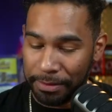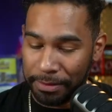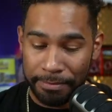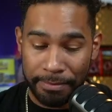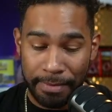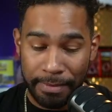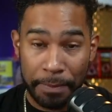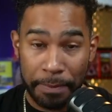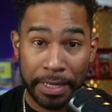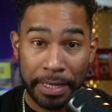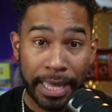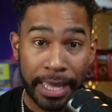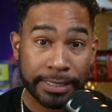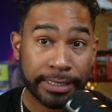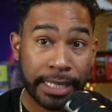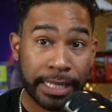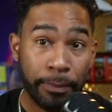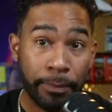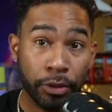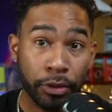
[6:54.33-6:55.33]
Maybe next
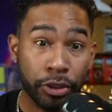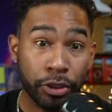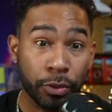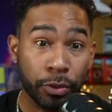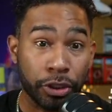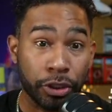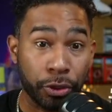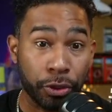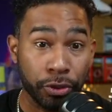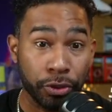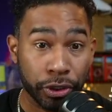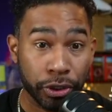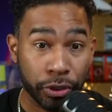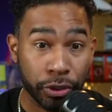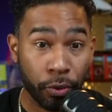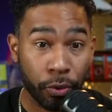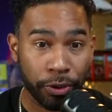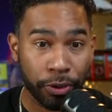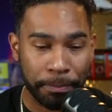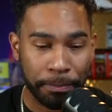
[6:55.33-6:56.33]
time we'll do a
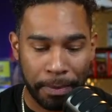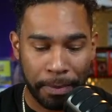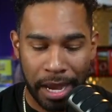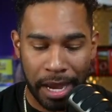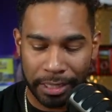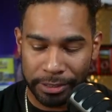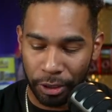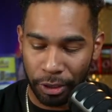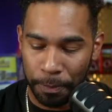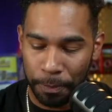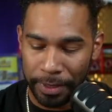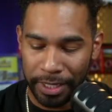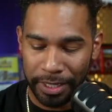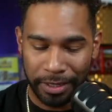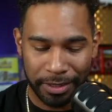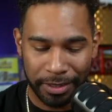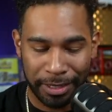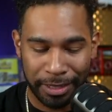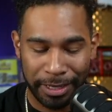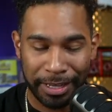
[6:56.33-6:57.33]
2-sword box opening.
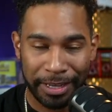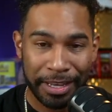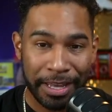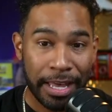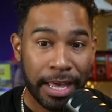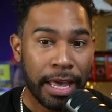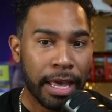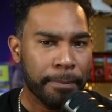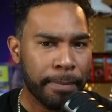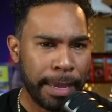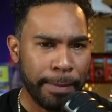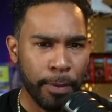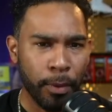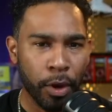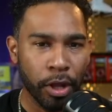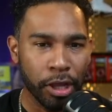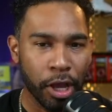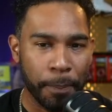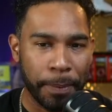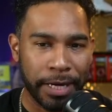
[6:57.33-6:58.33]
Maybe
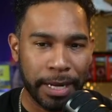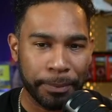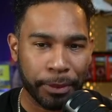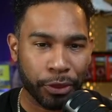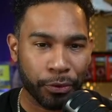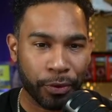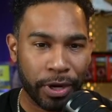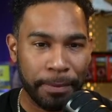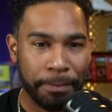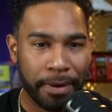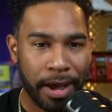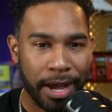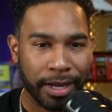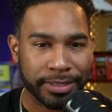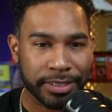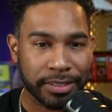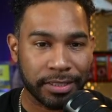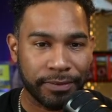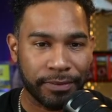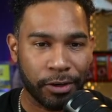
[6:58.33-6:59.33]
we'll open up 3
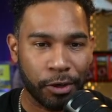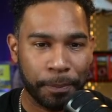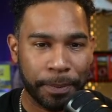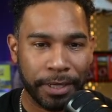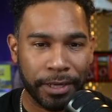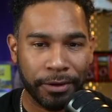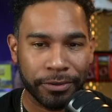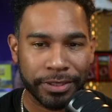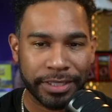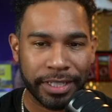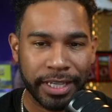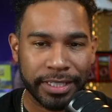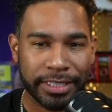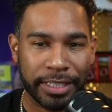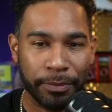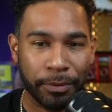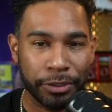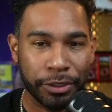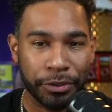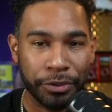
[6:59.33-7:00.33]
boxes of OP06 and
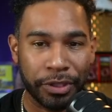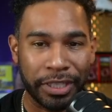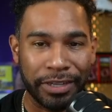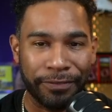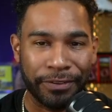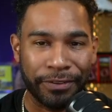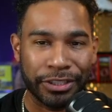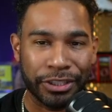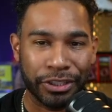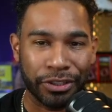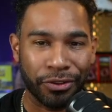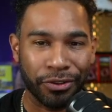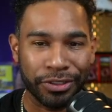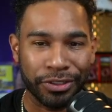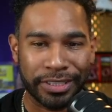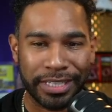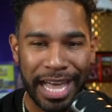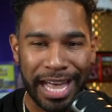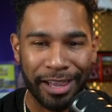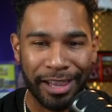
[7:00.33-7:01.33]
we'll do different sword
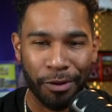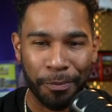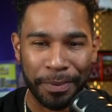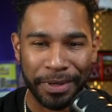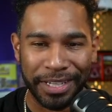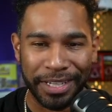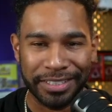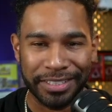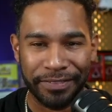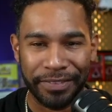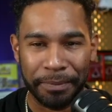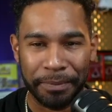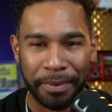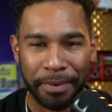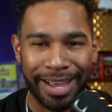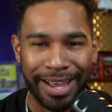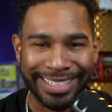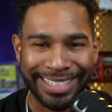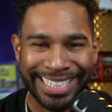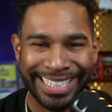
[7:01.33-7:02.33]
style openings of the box.